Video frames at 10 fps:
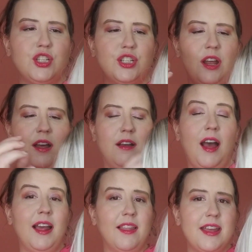
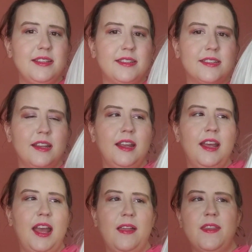highlights,
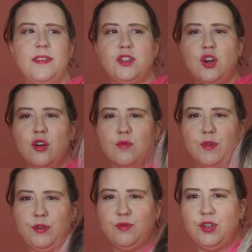and then the dark
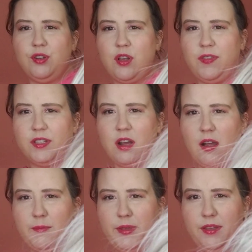root on the top.